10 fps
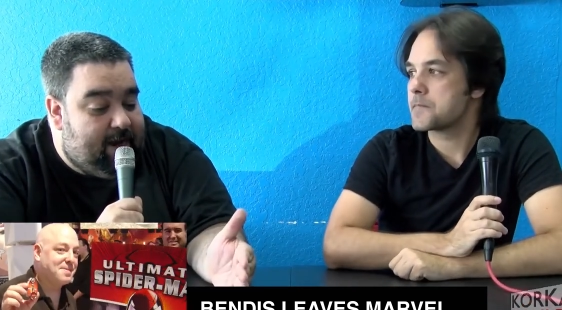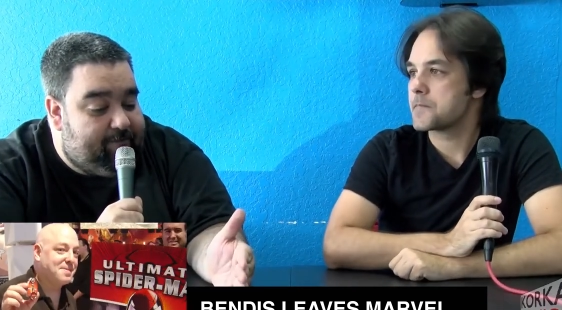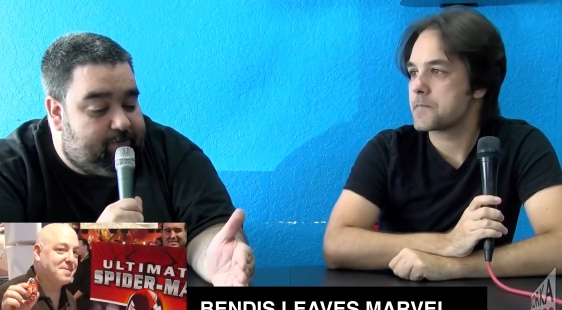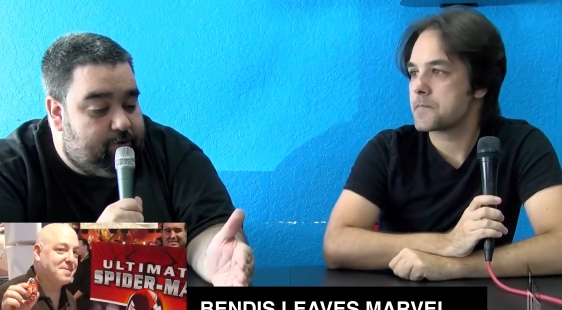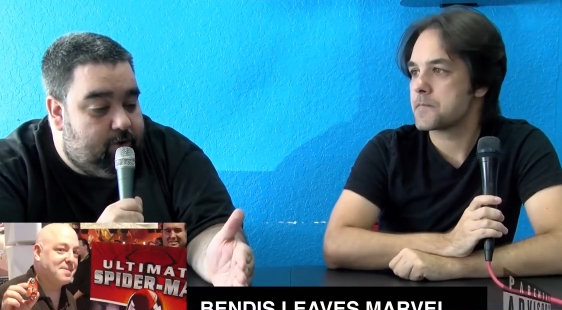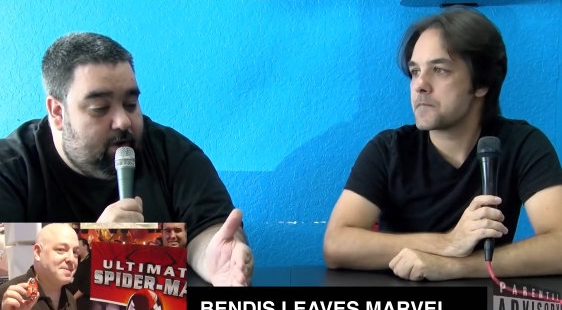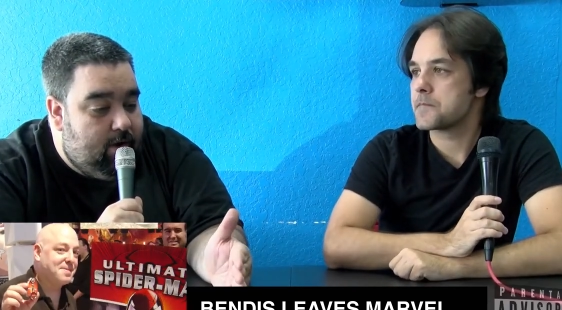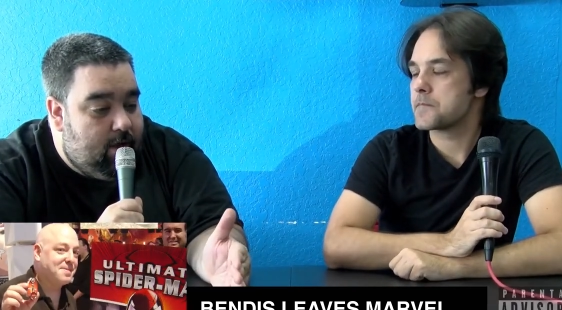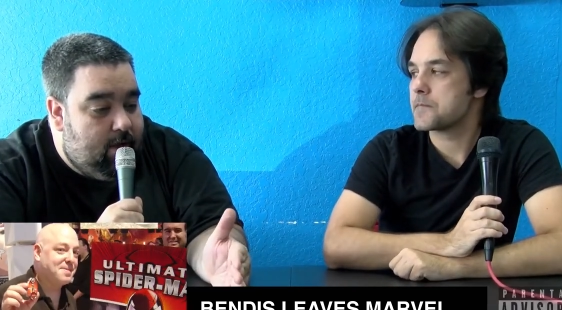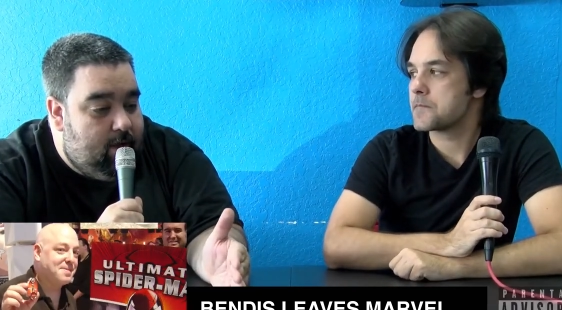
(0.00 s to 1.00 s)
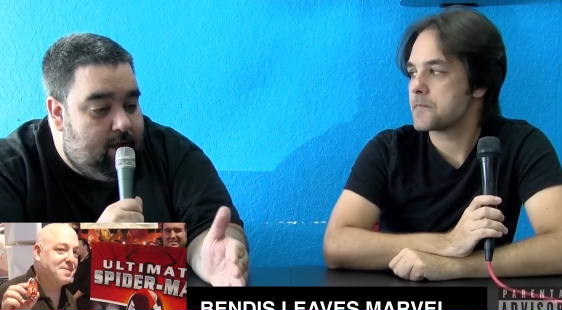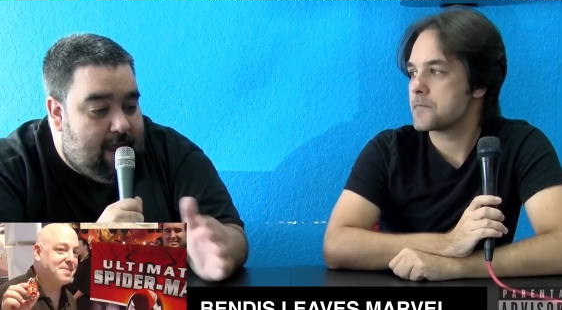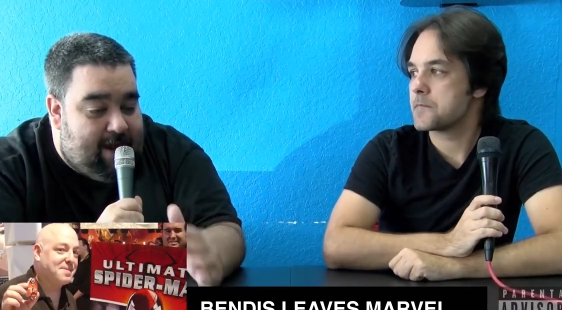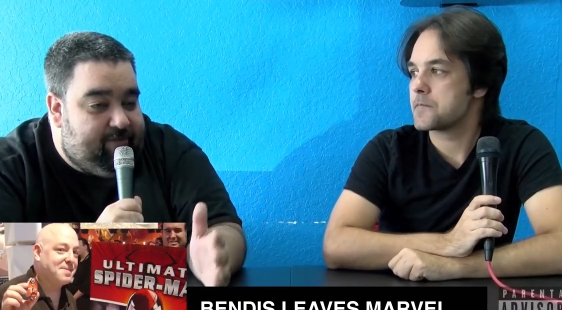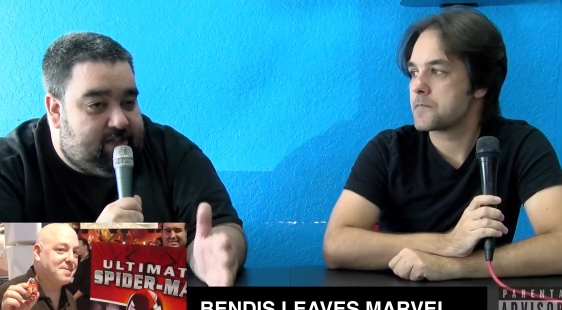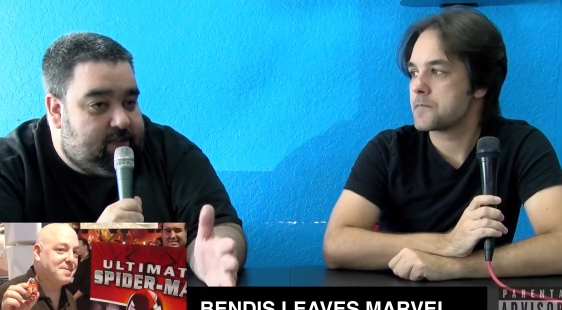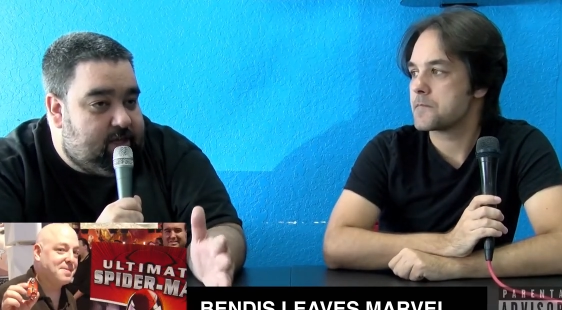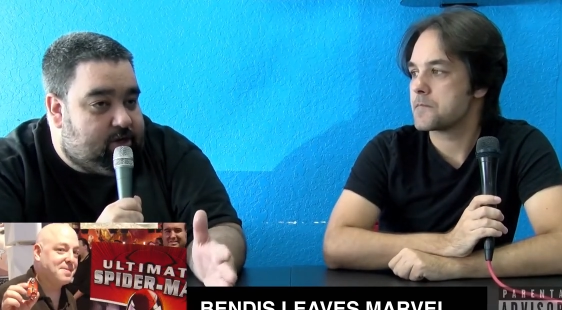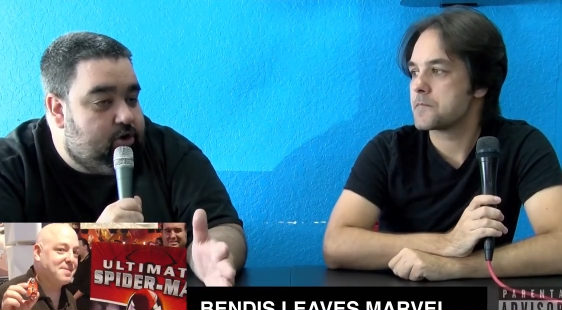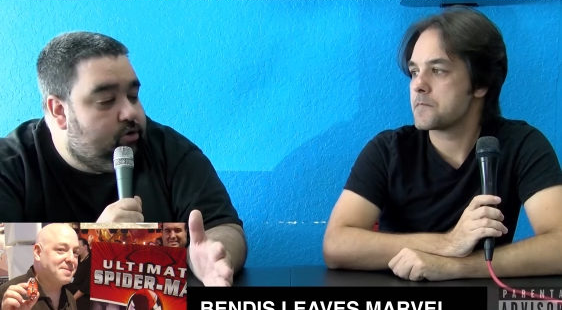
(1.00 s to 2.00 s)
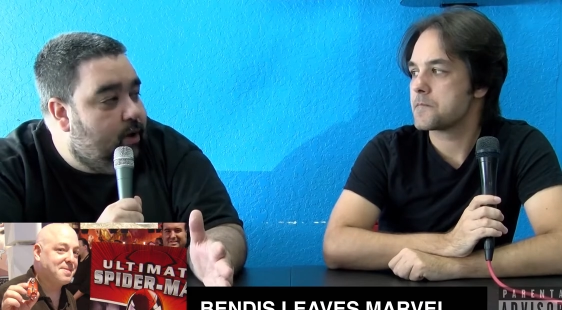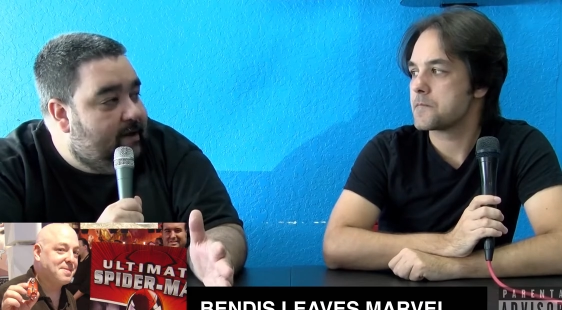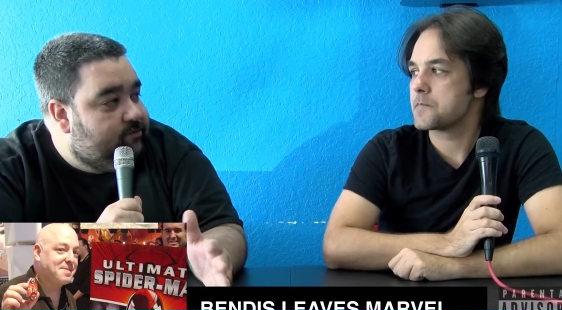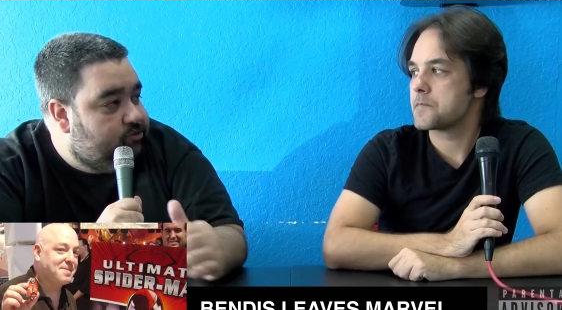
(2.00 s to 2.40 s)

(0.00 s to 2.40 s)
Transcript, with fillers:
Speaker 1: after everything they could go after.